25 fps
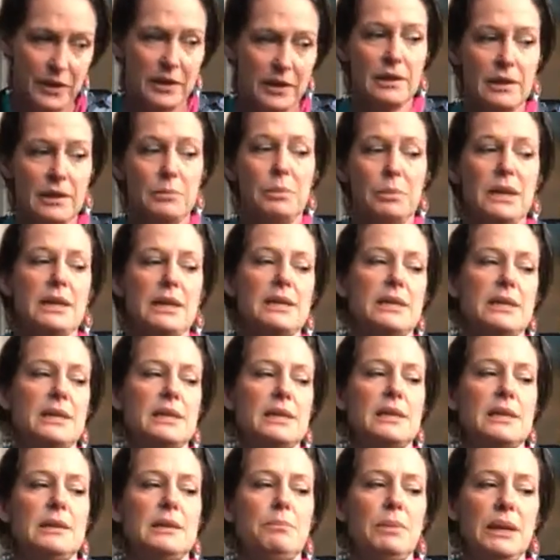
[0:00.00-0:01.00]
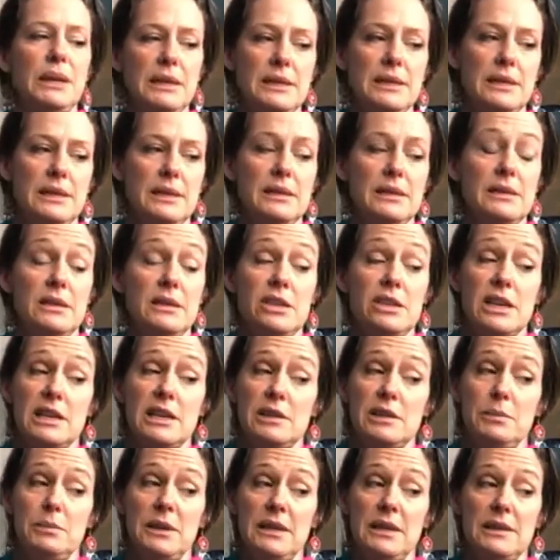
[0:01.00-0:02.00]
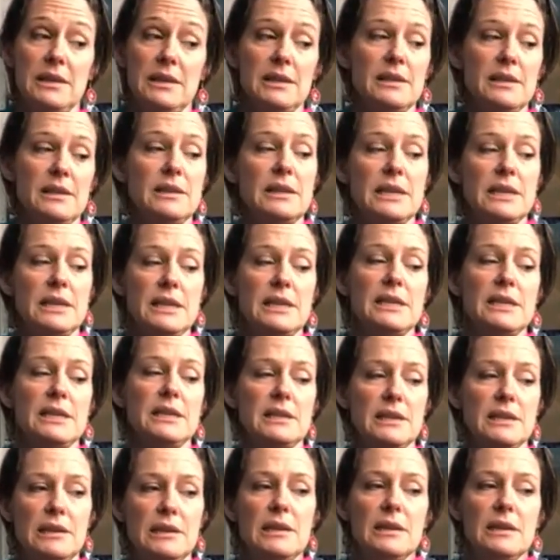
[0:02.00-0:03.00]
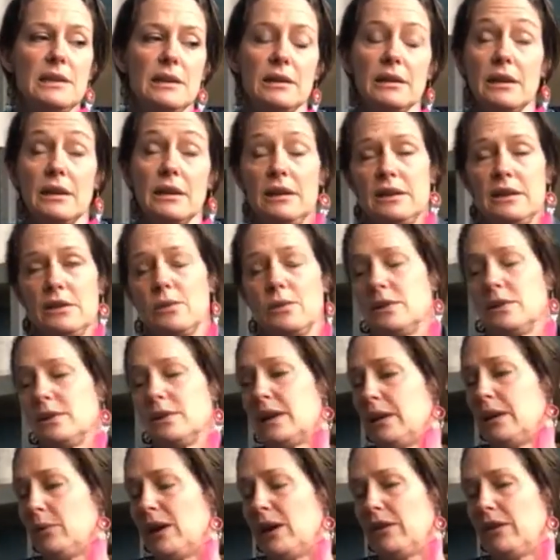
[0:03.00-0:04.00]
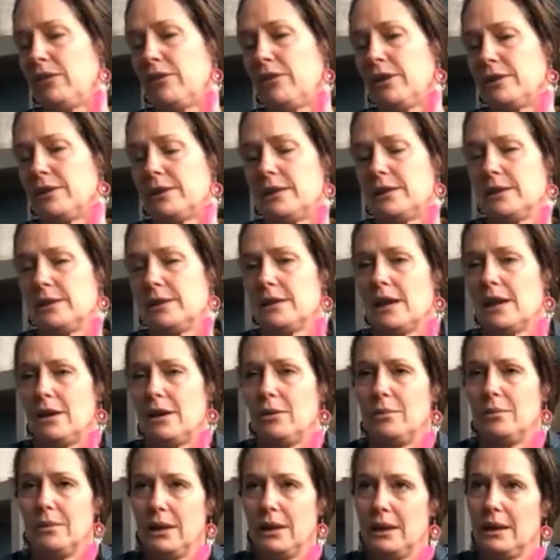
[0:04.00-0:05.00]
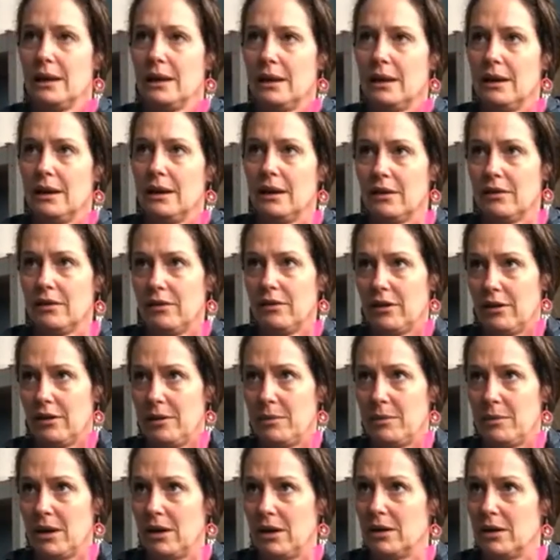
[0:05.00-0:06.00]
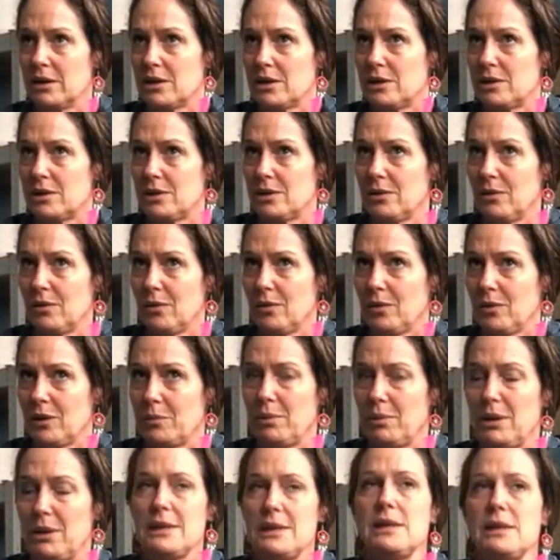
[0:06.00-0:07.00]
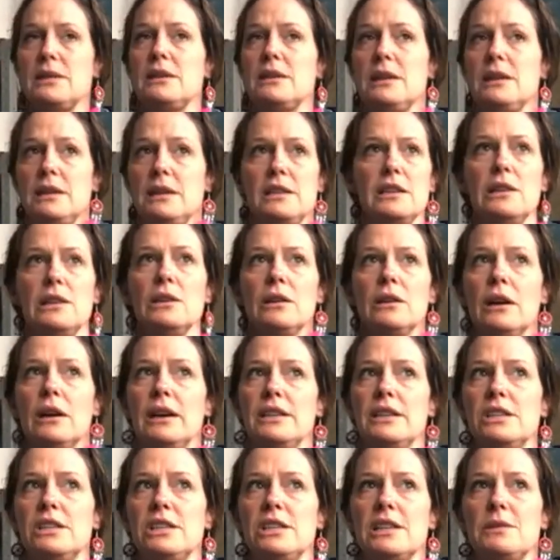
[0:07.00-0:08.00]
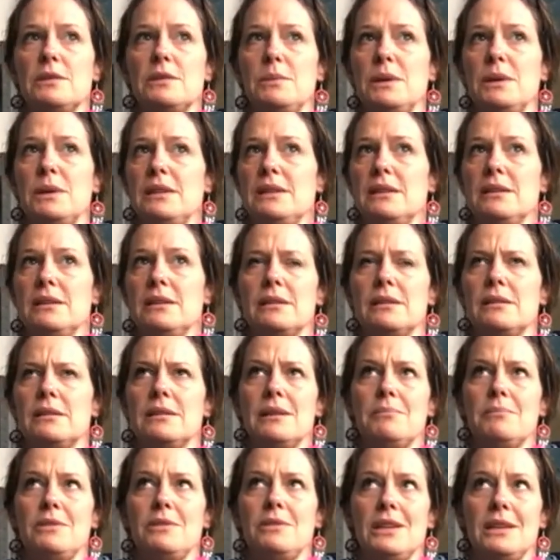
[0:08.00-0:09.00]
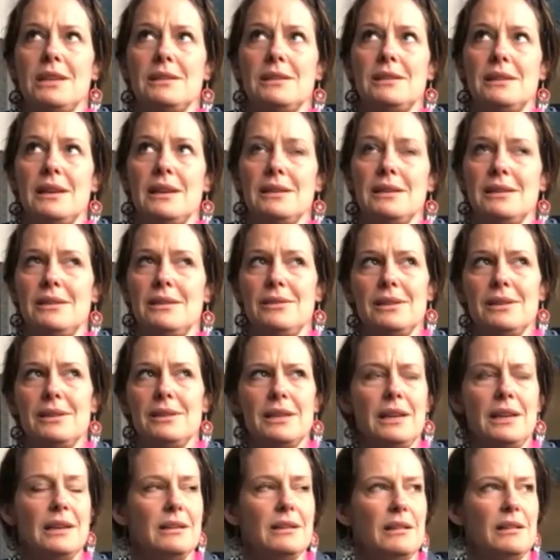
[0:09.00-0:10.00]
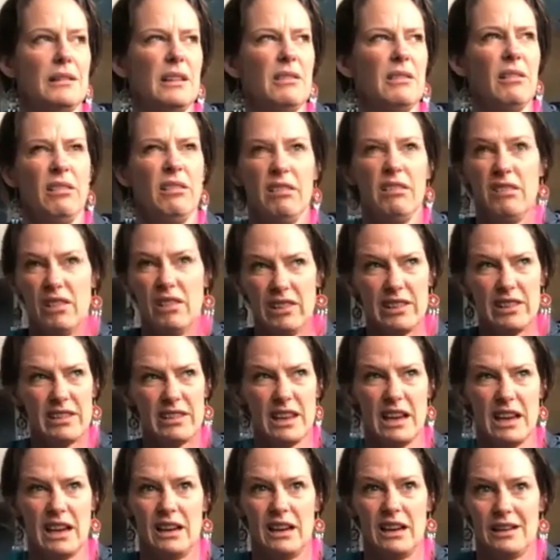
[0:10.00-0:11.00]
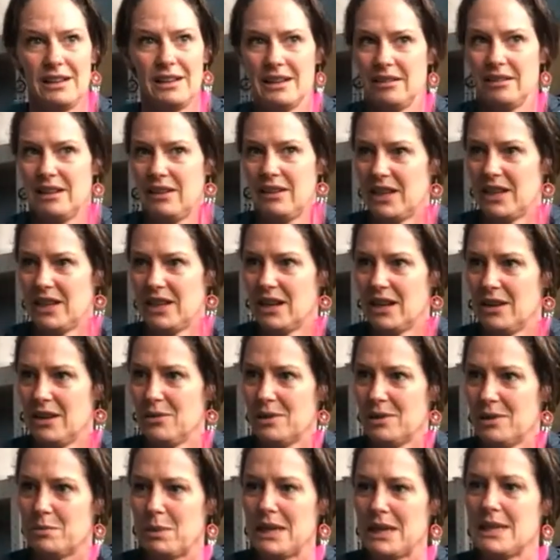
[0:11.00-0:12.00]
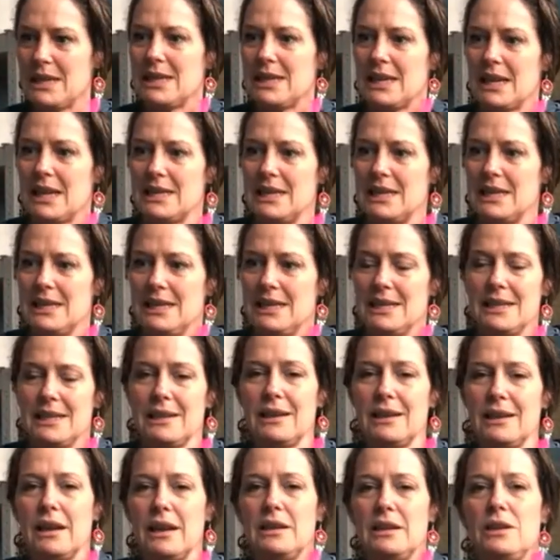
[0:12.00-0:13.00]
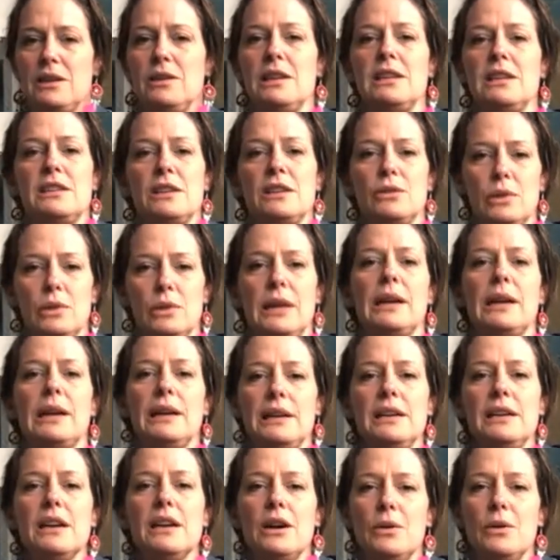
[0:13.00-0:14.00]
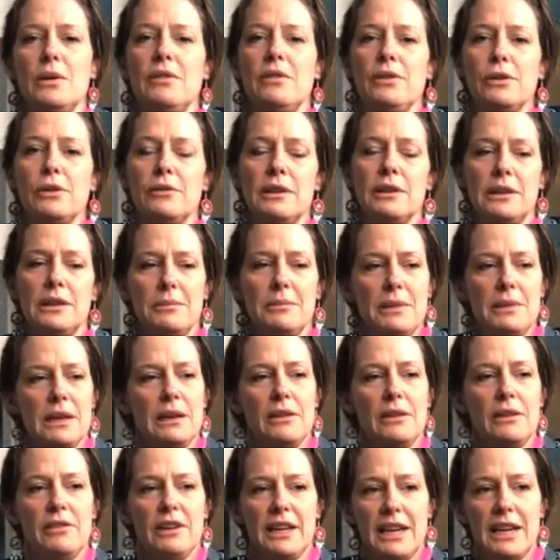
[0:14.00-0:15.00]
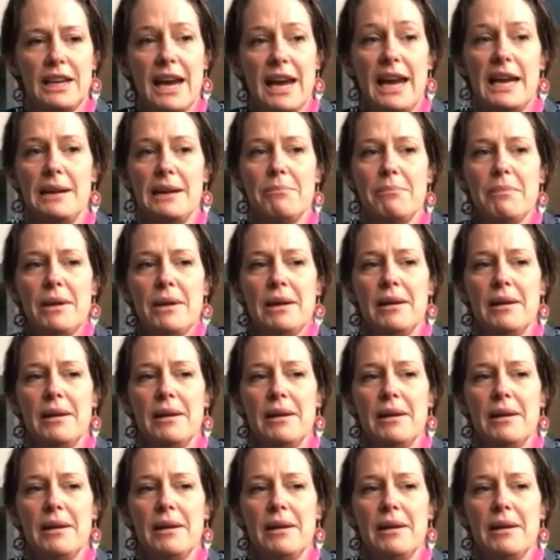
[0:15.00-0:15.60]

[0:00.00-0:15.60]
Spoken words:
the chess pieces needed to look, and this was where Francis helped me very much. The pieces need to look like chess pieces, because some chess sets you see and you think, oh, what's that? Don't even know which piece that is. And you need to quickly know, if you're in the middle of a game,